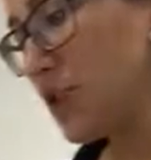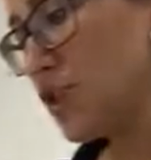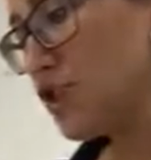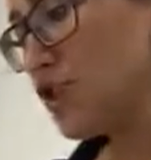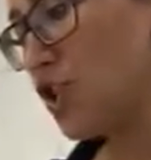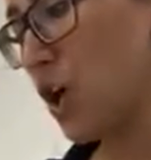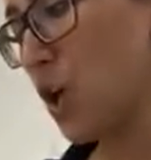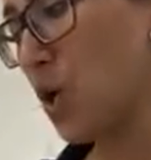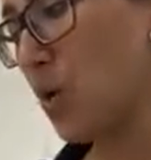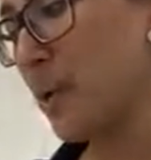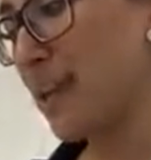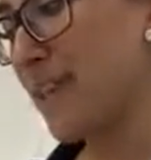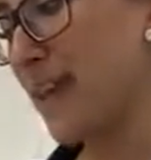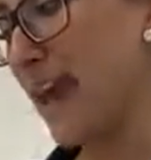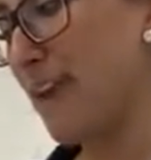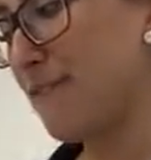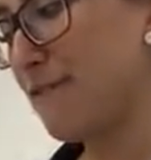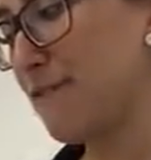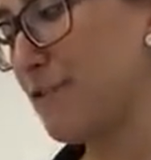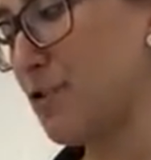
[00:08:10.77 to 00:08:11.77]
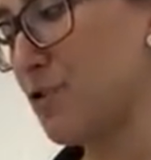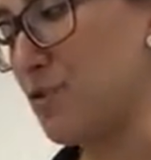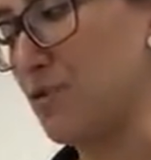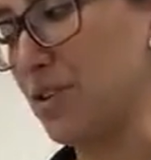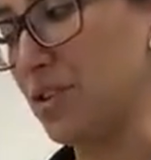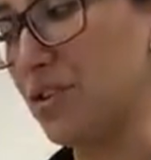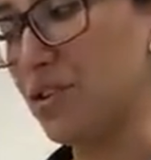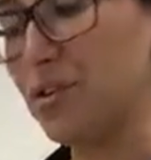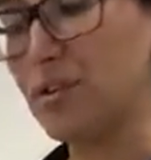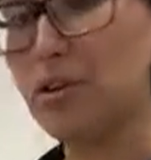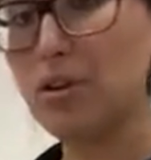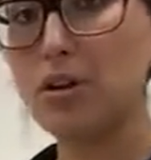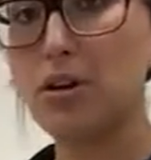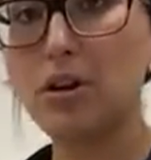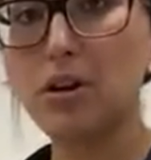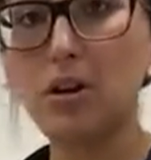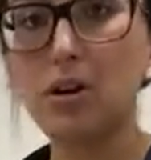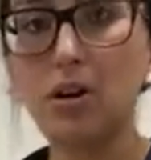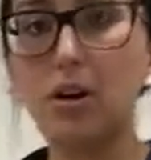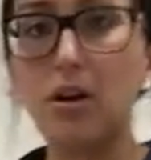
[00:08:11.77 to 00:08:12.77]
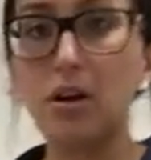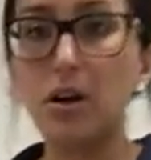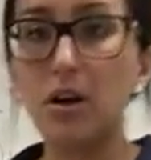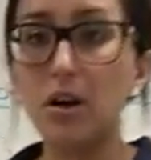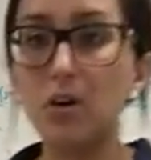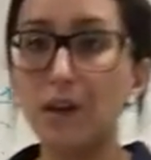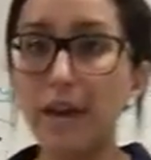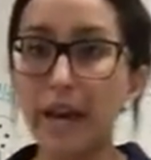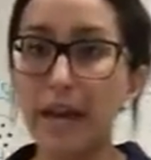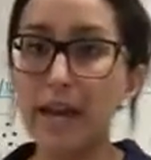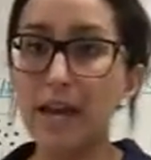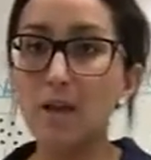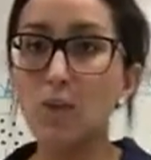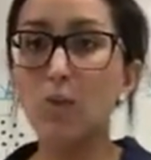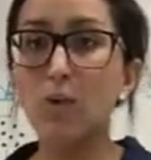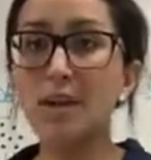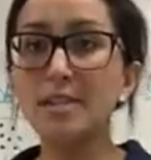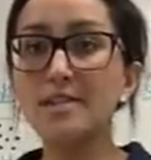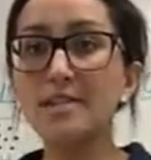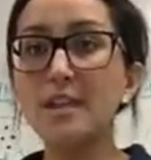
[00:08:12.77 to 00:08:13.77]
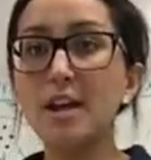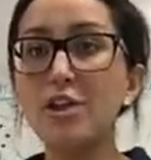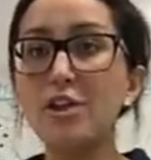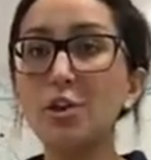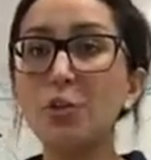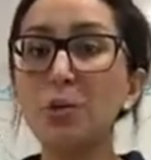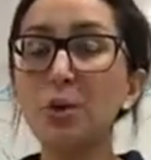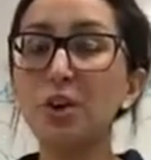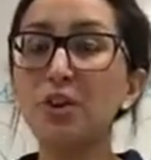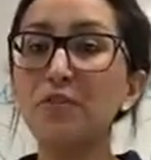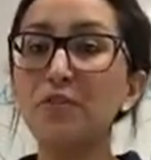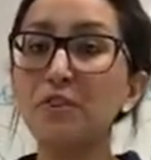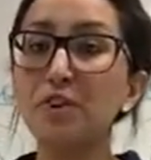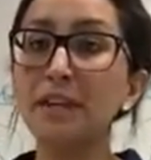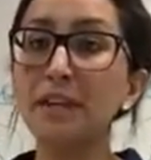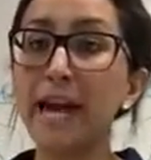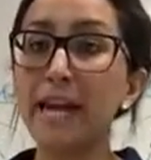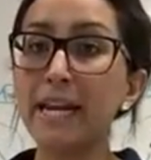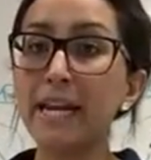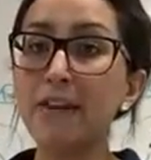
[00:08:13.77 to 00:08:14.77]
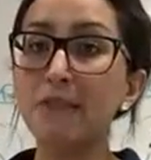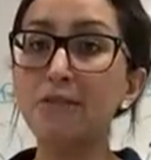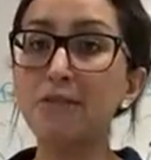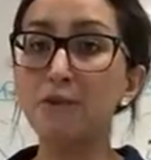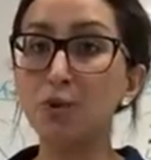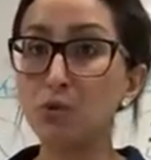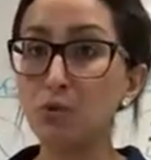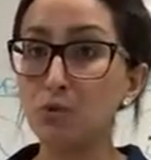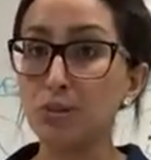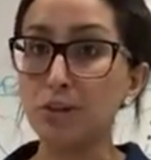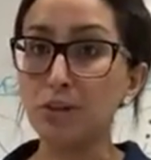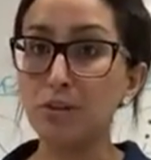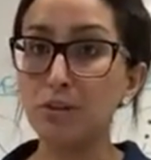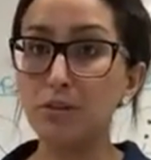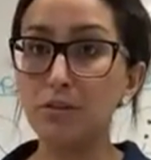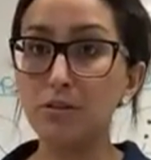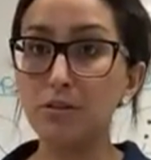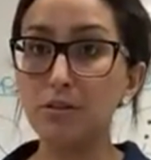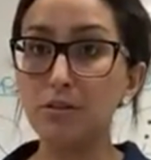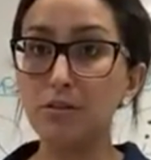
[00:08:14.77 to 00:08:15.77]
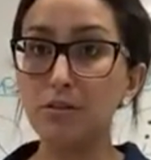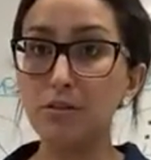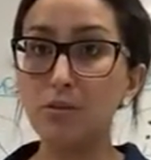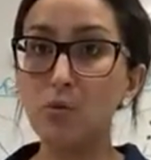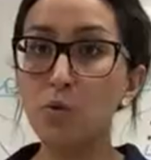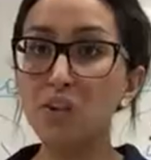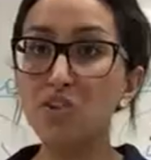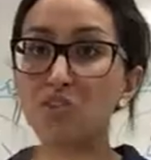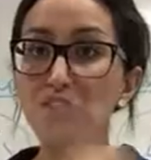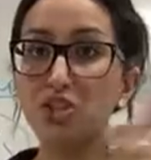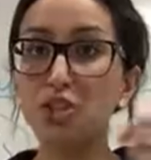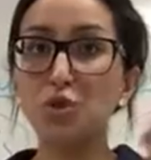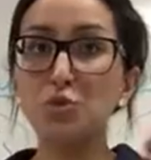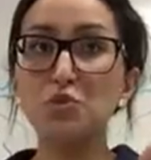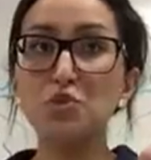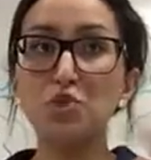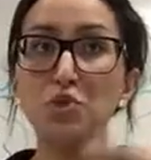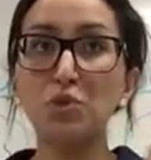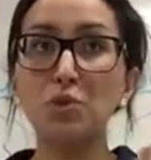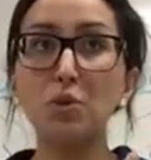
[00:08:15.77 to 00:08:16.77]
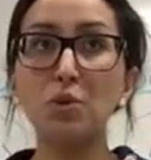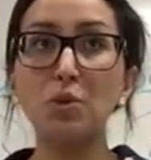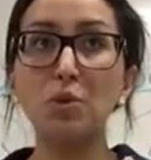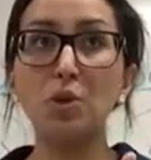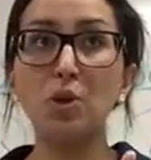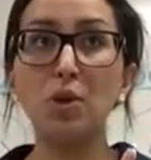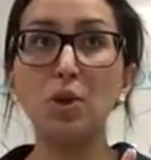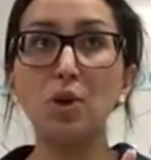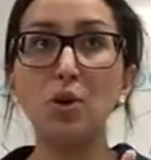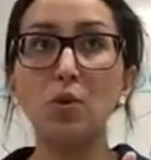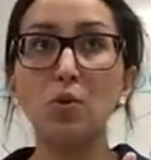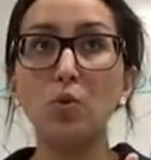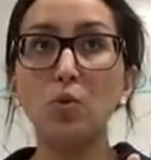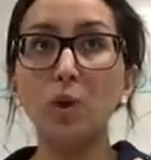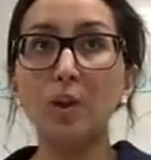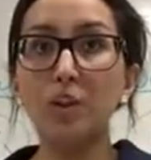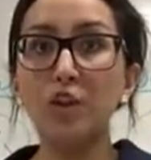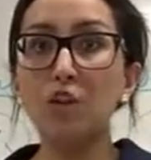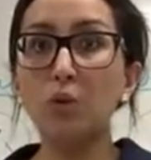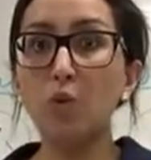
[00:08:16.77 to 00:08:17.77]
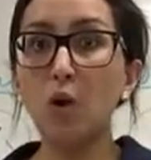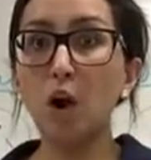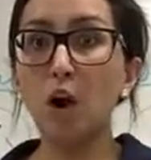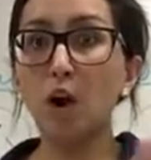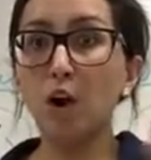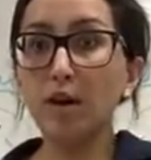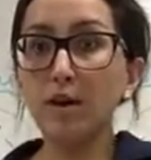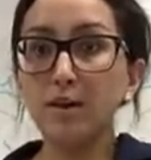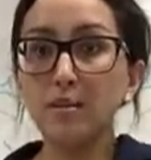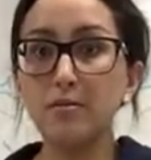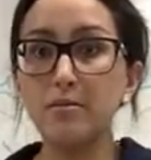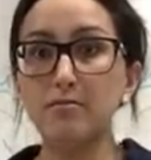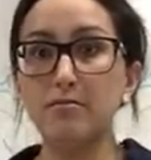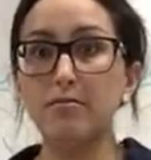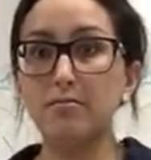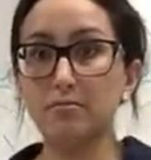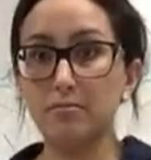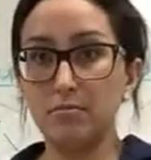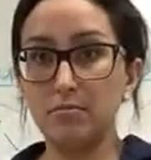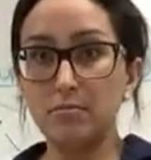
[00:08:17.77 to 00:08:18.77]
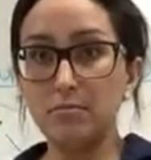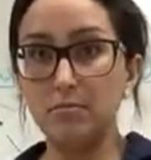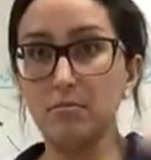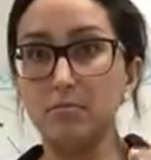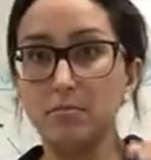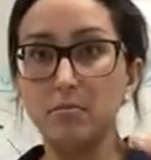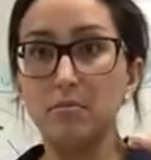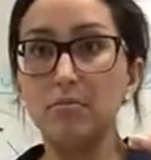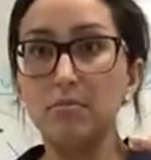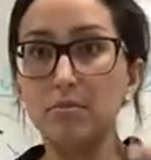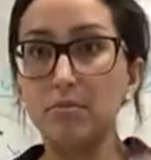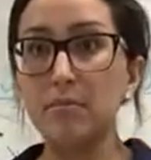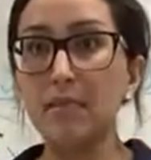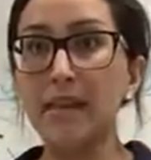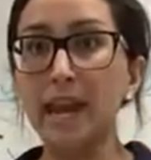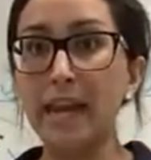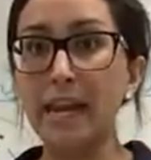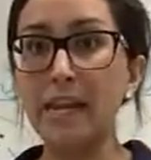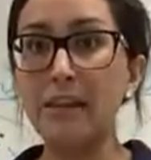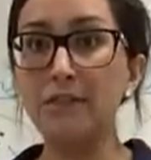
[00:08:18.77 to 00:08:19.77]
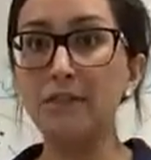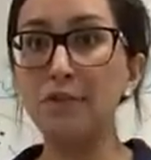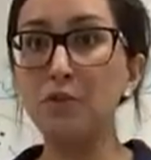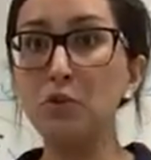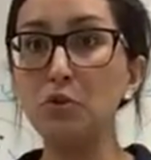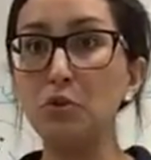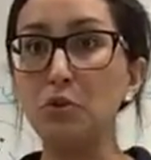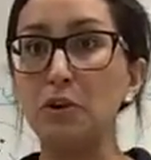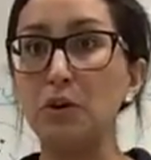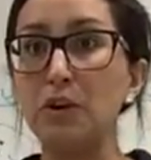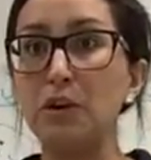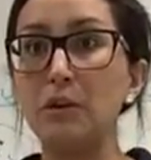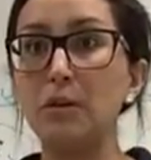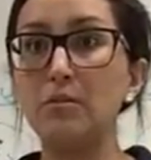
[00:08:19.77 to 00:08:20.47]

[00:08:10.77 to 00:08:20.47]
So, get food. Okay, what's another word for getting food? What do you do when you are getting food?